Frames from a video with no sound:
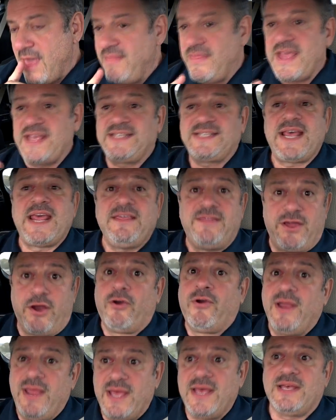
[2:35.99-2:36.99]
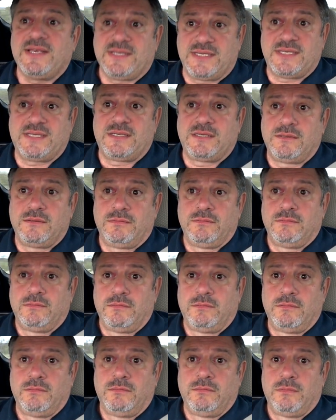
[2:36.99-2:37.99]
They say there is
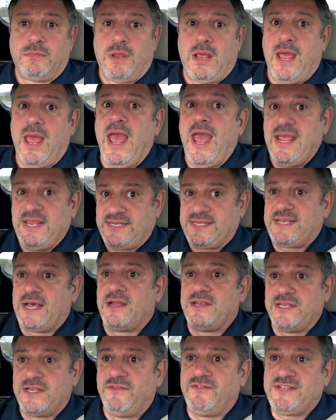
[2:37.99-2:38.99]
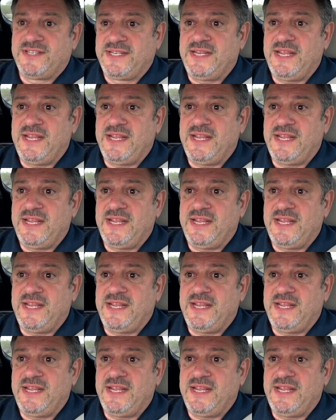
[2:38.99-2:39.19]
a son of